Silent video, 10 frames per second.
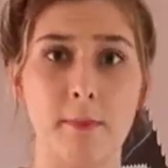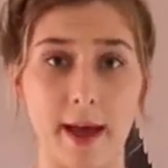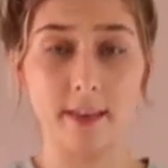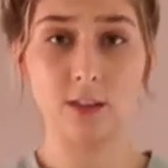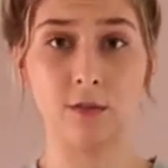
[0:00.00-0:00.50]

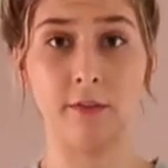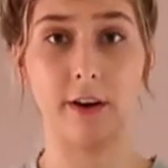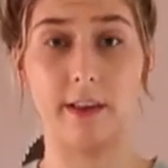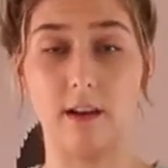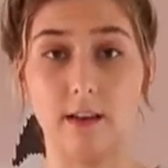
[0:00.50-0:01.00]
balance for a
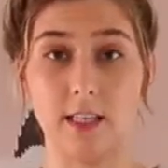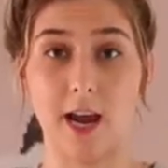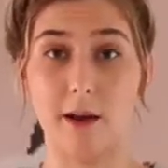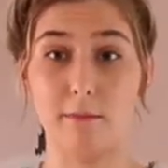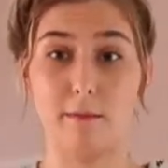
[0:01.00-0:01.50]
very long
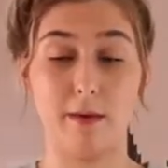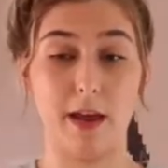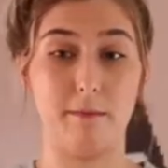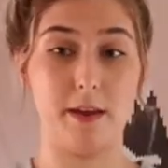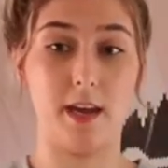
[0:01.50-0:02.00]
time but
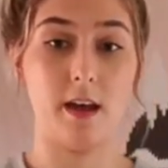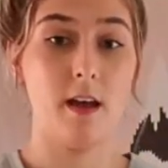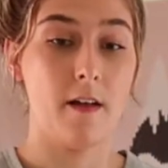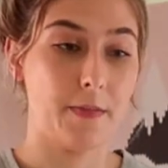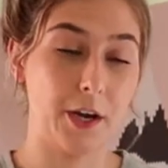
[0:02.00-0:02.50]
maybe
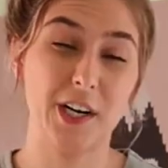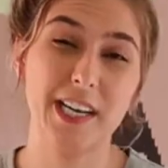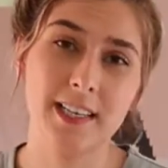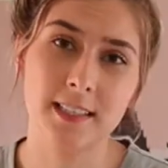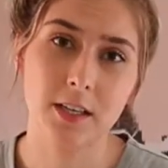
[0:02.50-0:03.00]
their
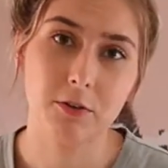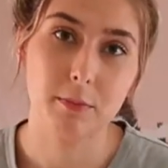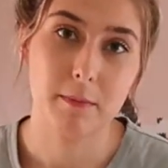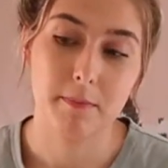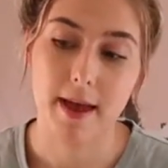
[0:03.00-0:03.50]
knee is a little
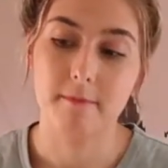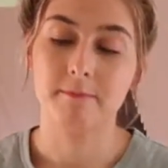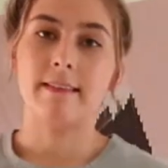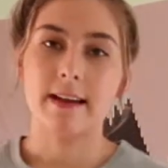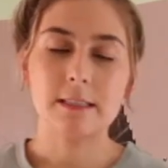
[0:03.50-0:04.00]
bit bent.
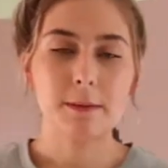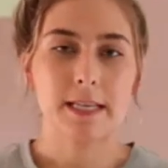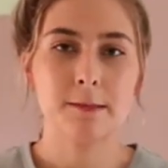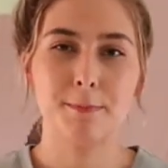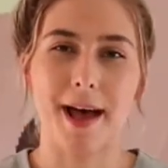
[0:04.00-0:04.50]
And that's
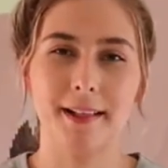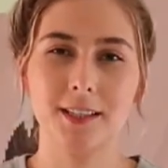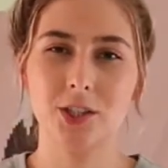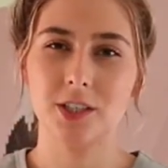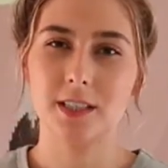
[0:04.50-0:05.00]
because
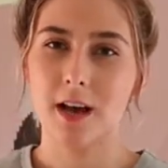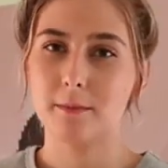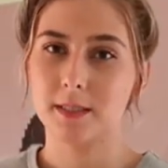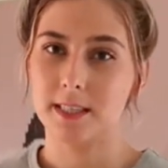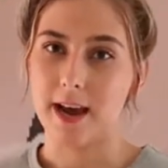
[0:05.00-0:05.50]
balance just
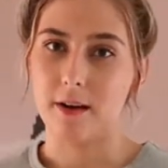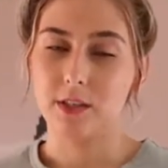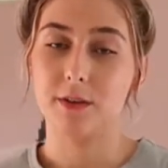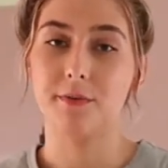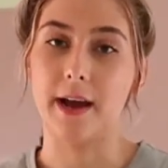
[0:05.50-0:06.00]
comes down
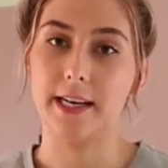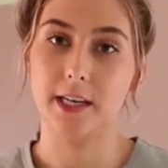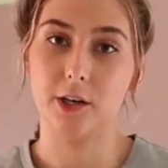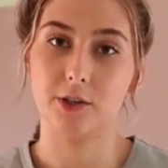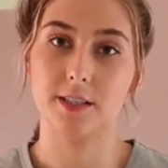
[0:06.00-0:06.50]
to
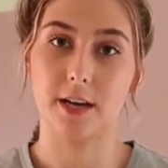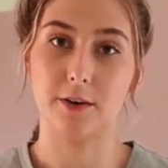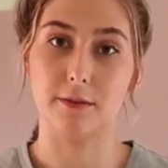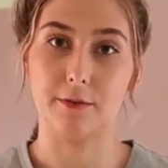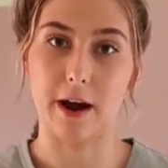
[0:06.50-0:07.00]
finding your center of